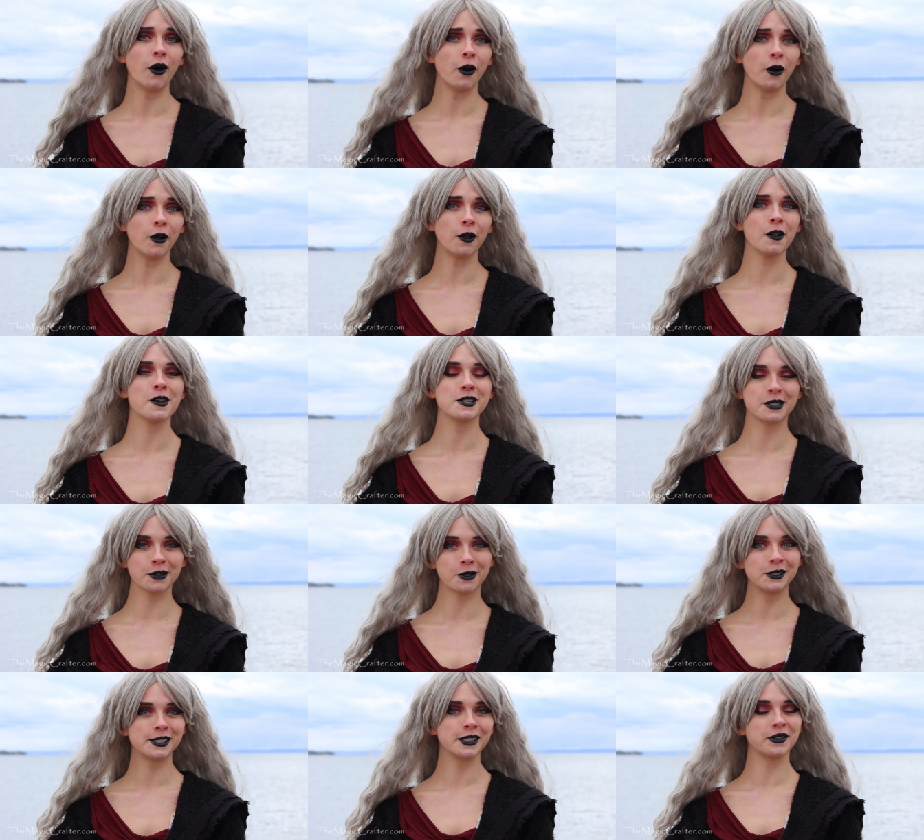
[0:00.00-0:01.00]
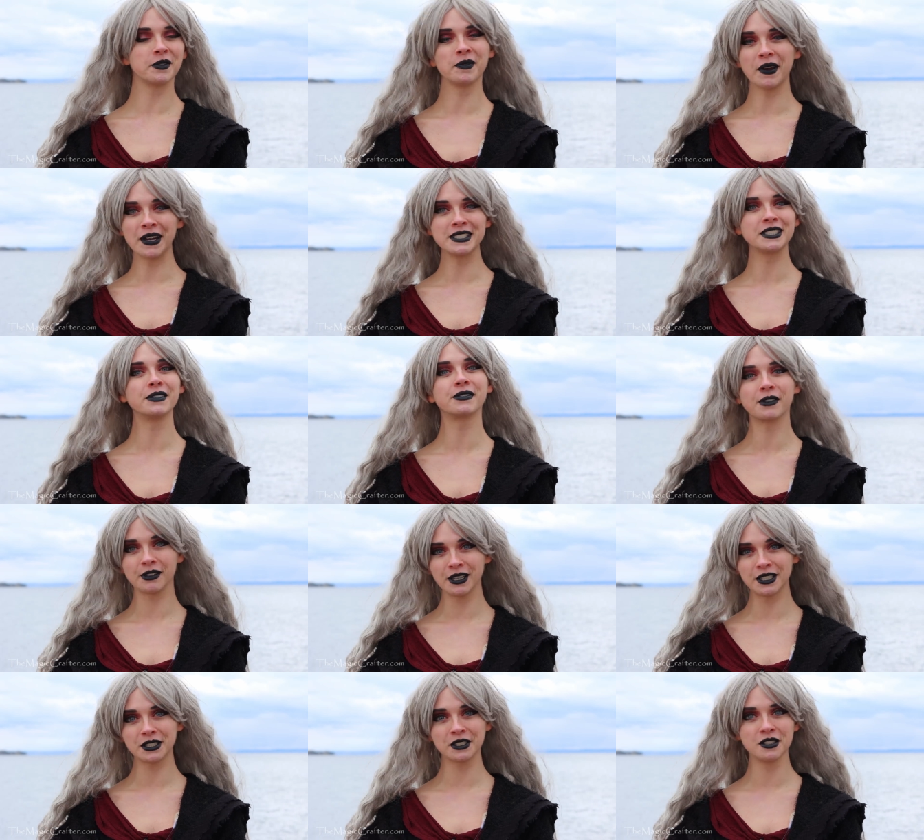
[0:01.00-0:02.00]
all sorts of invasive
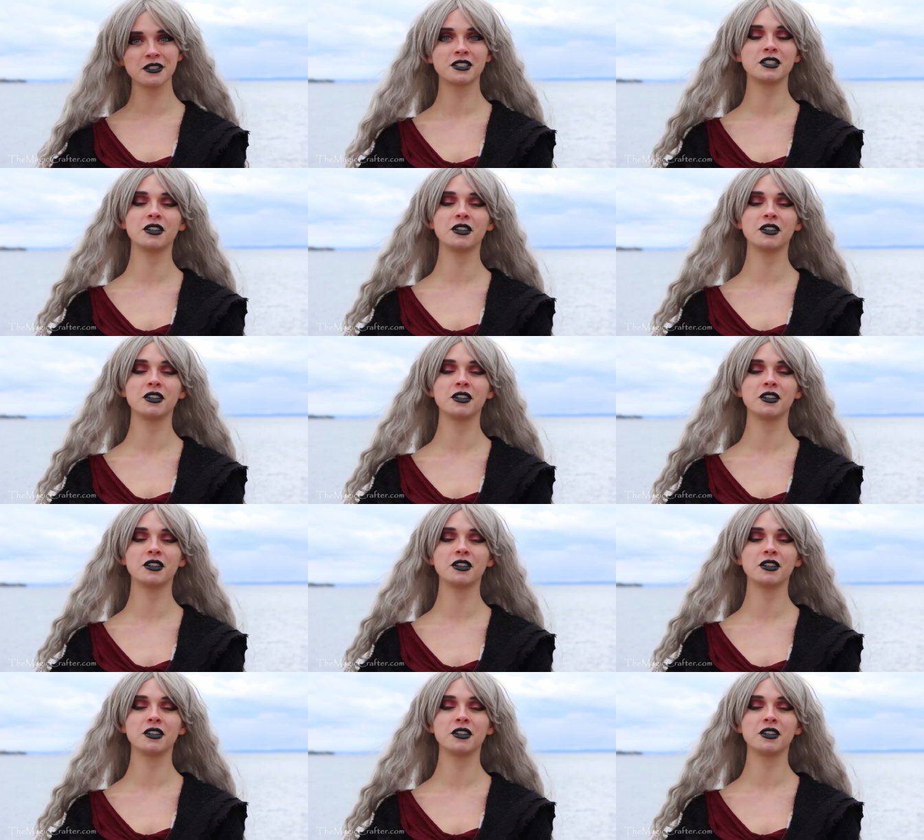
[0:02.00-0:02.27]
creatures